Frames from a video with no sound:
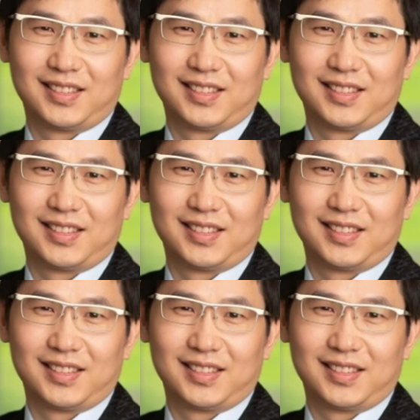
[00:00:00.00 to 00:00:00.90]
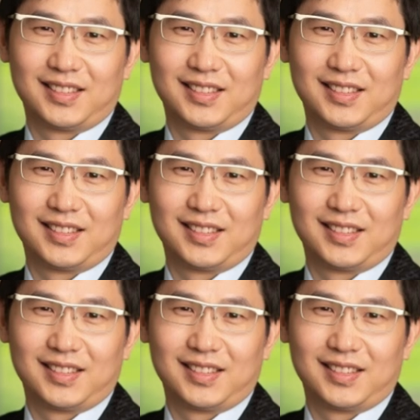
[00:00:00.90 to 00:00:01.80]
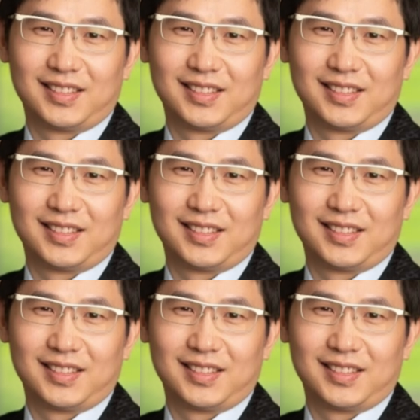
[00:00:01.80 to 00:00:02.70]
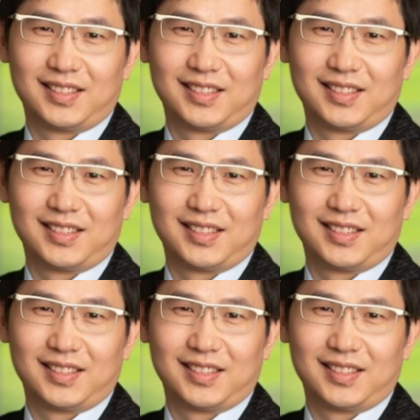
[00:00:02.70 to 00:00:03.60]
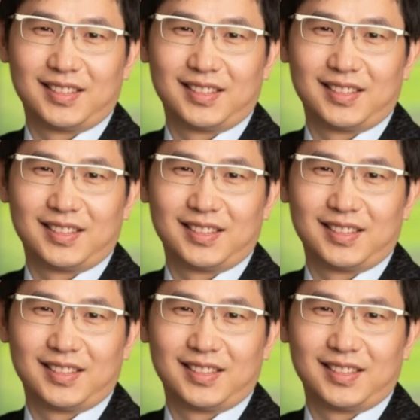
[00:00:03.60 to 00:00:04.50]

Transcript: The face doesn't move, so there is nothing to read.